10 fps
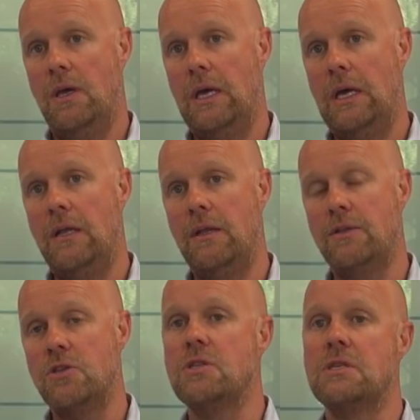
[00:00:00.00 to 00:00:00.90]
And
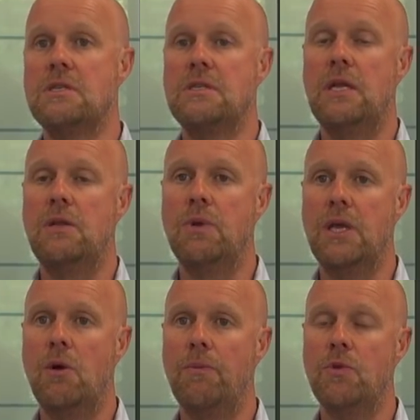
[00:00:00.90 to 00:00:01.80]
just as I said, when
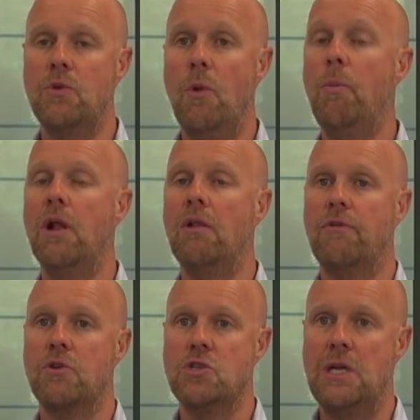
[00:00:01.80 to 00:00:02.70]
it comes to the mobile
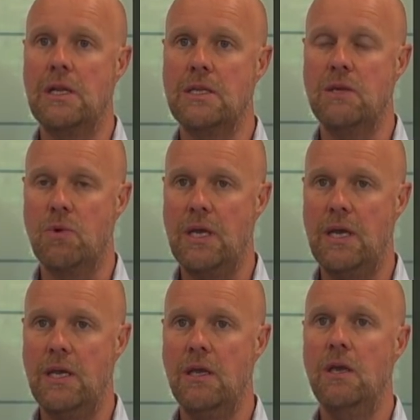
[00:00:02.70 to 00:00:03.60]
functionality, we're
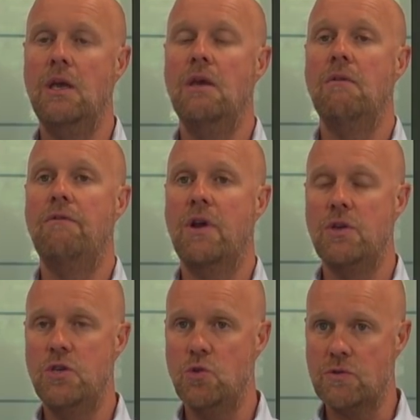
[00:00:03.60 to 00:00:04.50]
getting
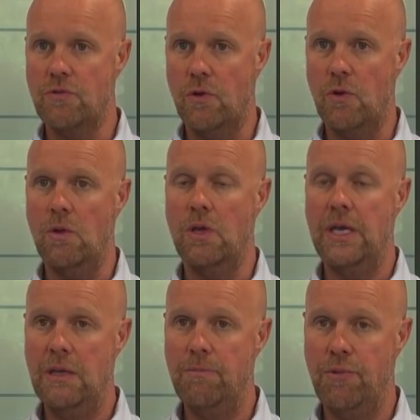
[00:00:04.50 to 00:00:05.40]
very useful
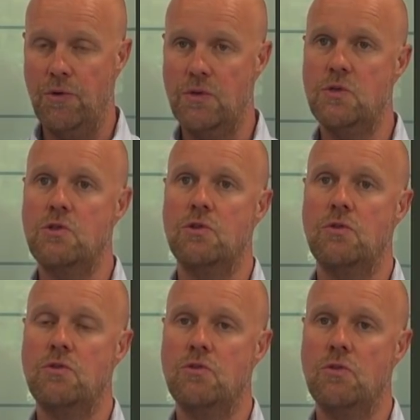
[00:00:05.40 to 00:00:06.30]
input
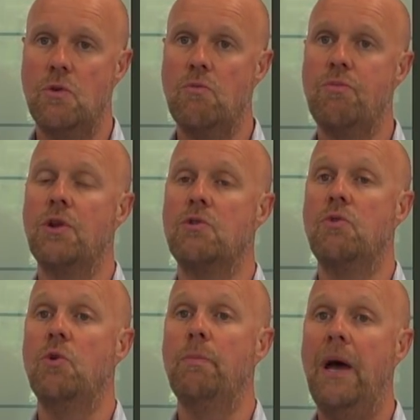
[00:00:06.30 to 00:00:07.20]
to our product
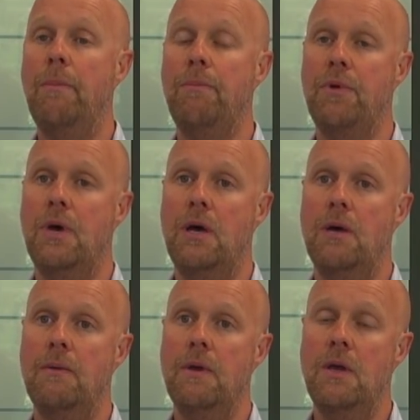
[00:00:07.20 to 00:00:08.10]
roadmap
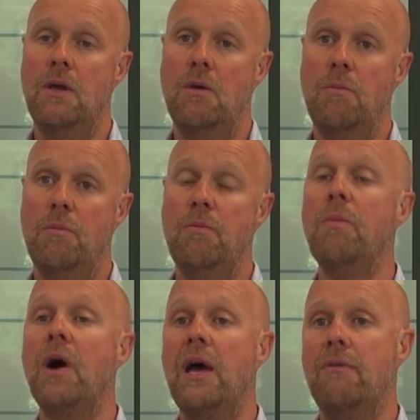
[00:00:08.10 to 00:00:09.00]

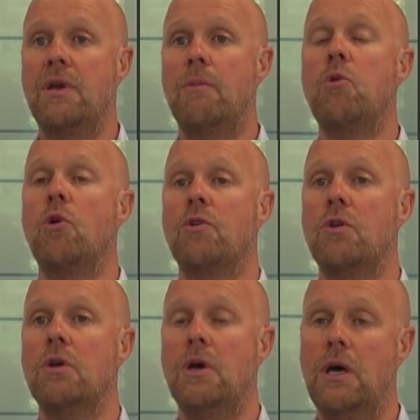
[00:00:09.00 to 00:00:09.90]
by having a
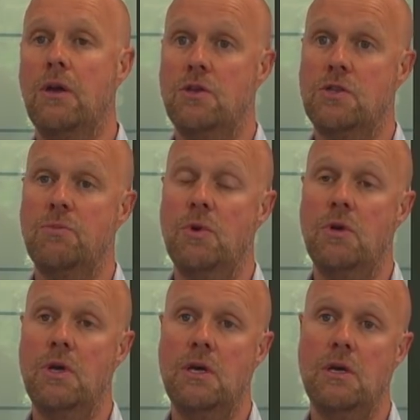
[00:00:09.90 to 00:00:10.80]
broader customer
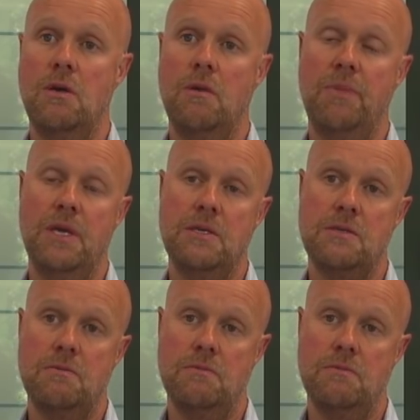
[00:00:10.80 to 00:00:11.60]
base.